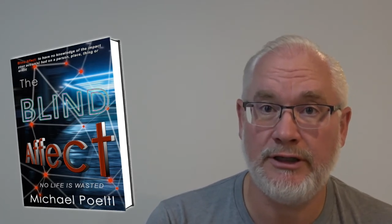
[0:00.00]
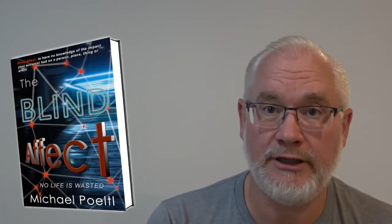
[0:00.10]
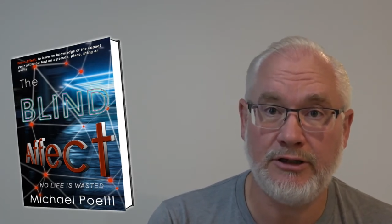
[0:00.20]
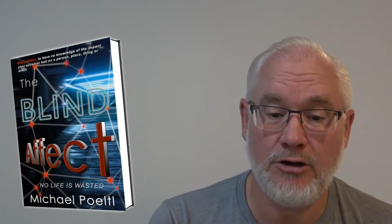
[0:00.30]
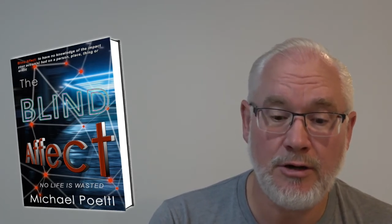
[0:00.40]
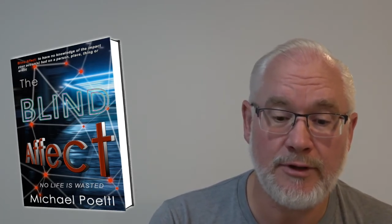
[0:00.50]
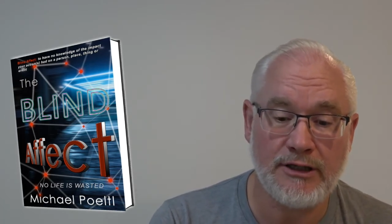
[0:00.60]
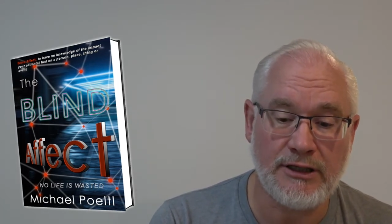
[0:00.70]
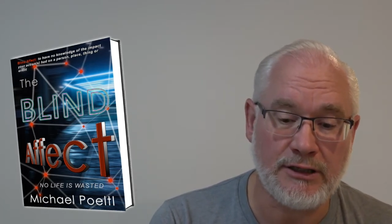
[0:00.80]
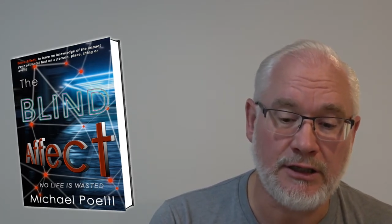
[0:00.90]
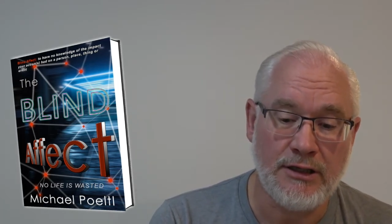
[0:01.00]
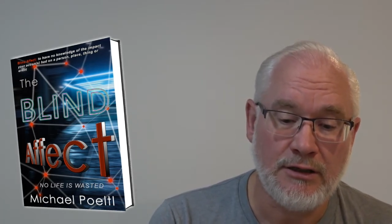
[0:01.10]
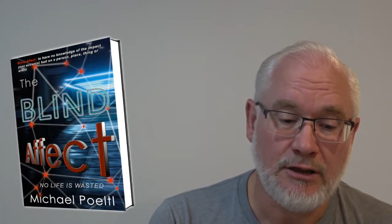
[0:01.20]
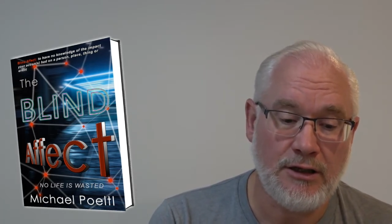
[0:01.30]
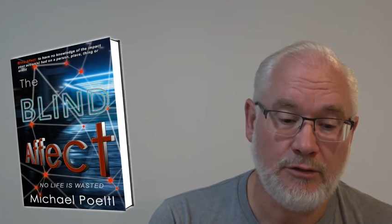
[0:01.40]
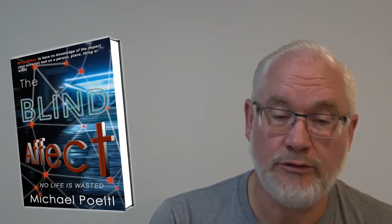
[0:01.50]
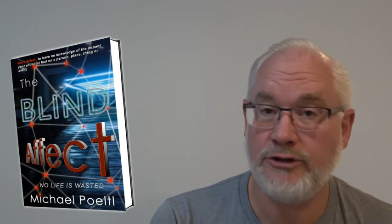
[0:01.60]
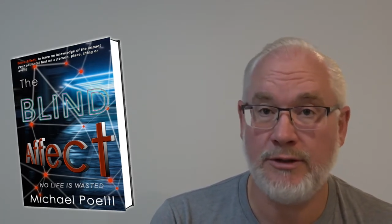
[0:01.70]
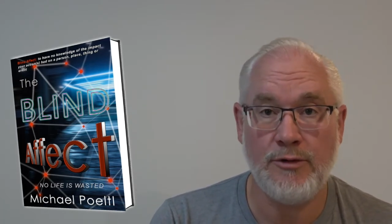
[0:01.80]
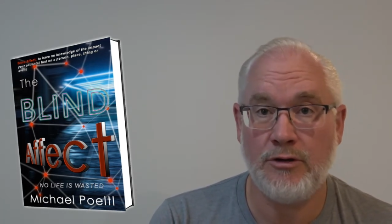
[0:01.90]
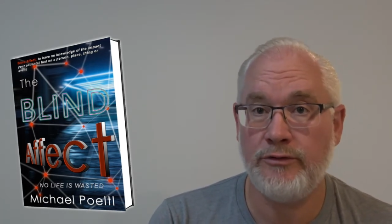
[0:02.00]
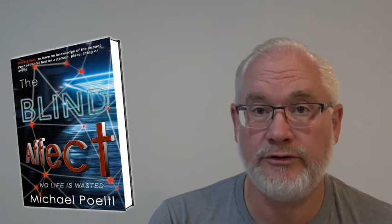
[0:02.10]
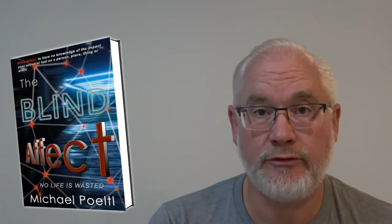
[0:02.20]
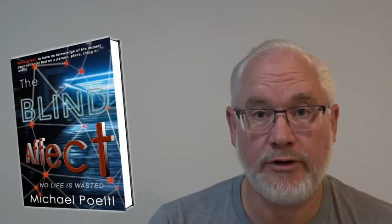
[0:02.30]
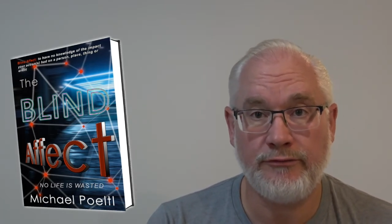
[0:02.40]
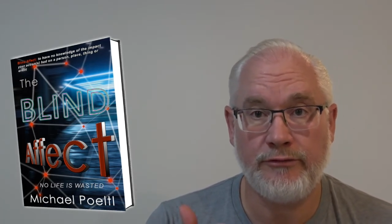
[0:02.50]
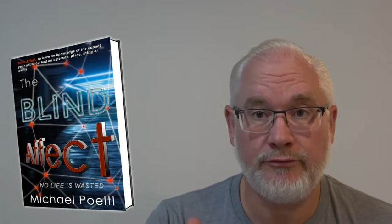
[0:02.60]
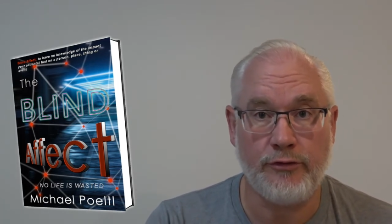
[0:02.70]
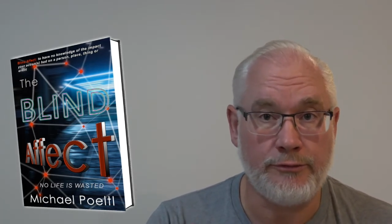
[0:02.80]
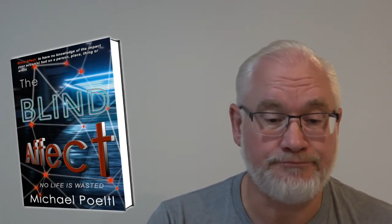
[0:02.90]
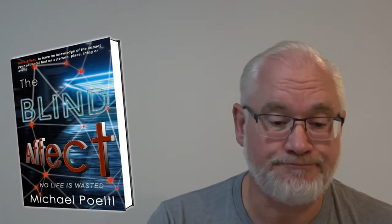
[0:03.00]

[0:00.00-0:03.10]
and commenting, which I'm always grateful for.